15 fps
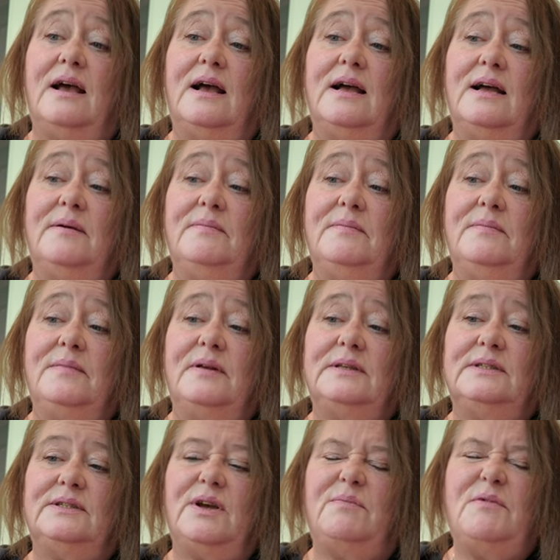Um,
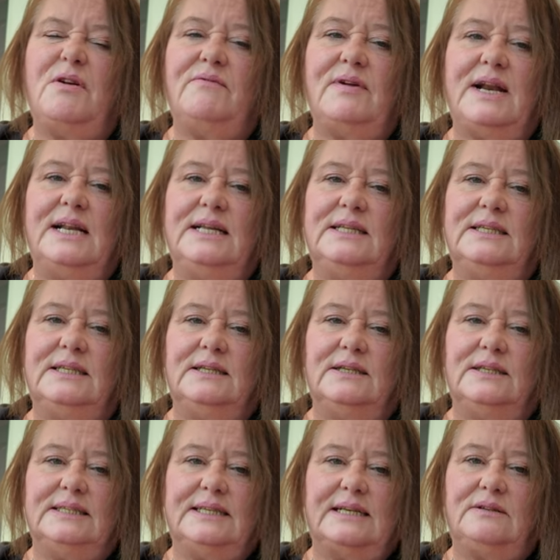so I'm not ready
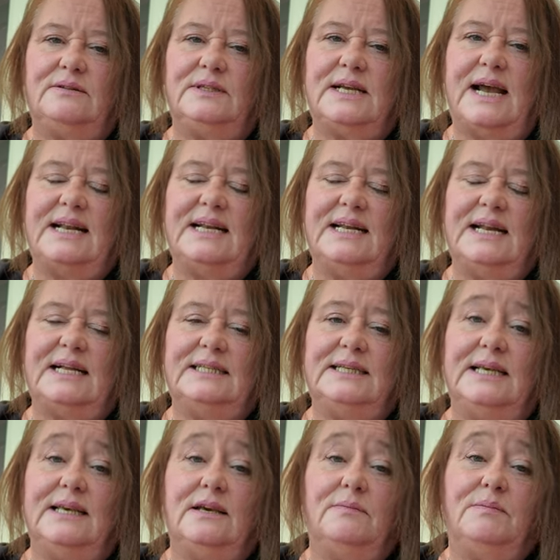to settle down in
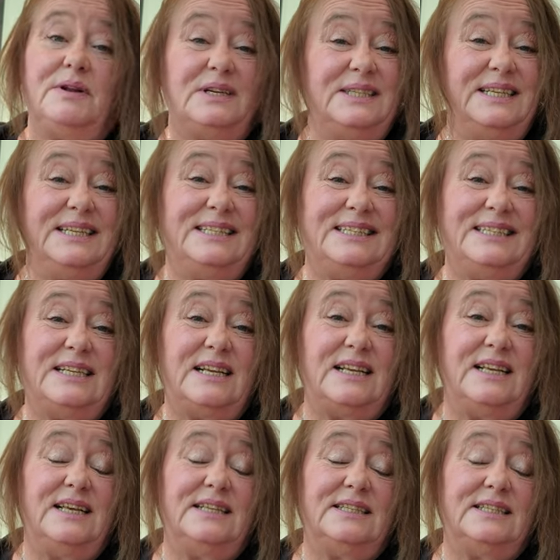Antigua. Plus, it's
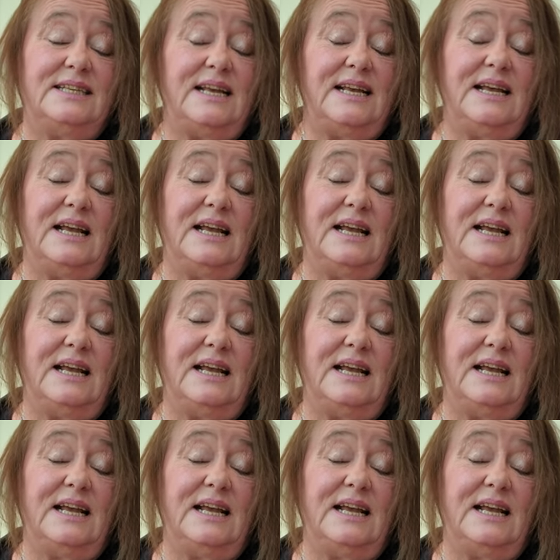it's